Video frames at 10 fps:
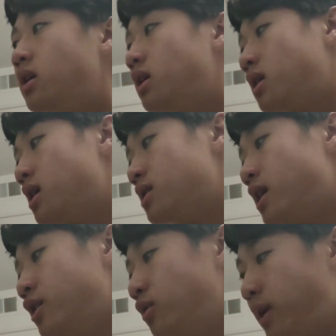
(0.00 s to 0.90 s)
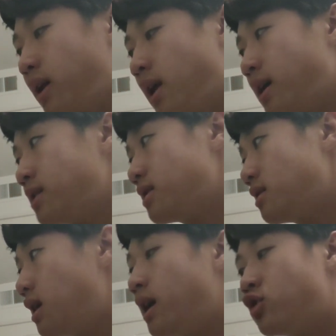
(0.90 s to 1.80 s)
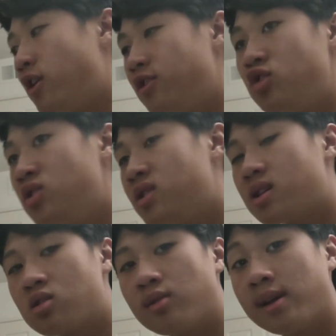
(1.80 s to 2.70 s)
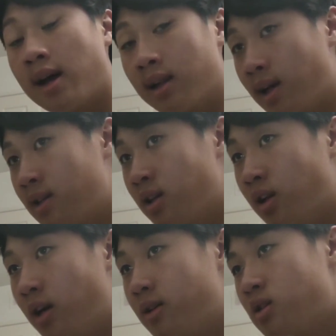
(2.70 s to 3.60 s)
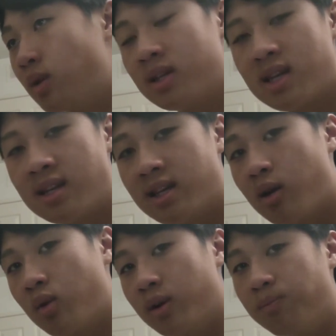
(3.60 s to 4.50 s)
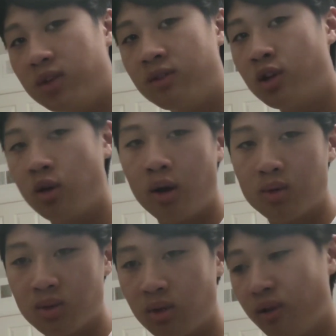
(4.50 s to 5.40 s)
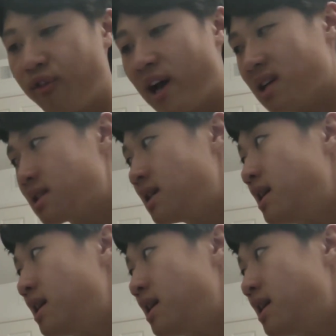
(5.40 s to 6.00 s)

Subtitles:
because I knew what I liked. I tried the GTS 3, I liked it a lot, so I decided to get one, even though I wasn't really fast.